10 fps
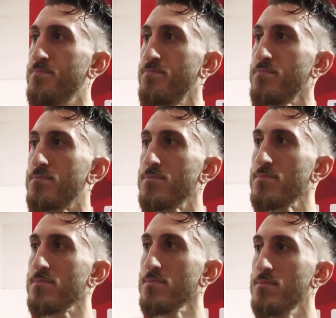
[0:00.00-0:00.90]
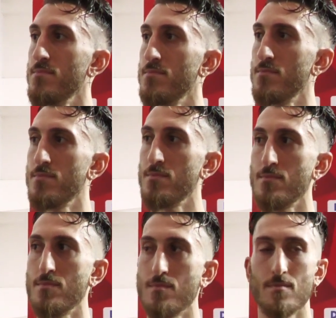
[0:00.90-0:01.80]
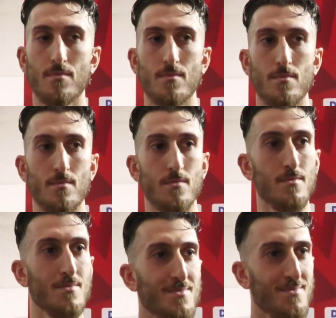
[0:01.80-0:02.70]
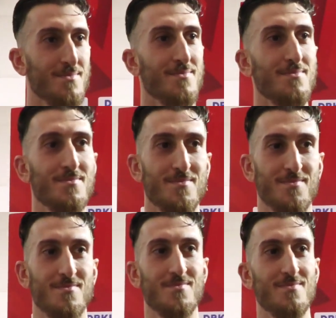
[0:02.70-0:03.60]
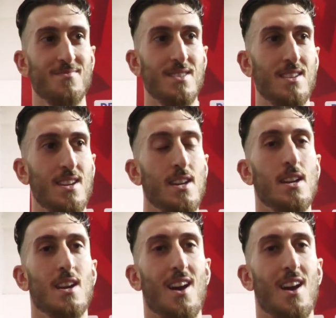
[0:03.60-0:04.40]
Nobody speaks.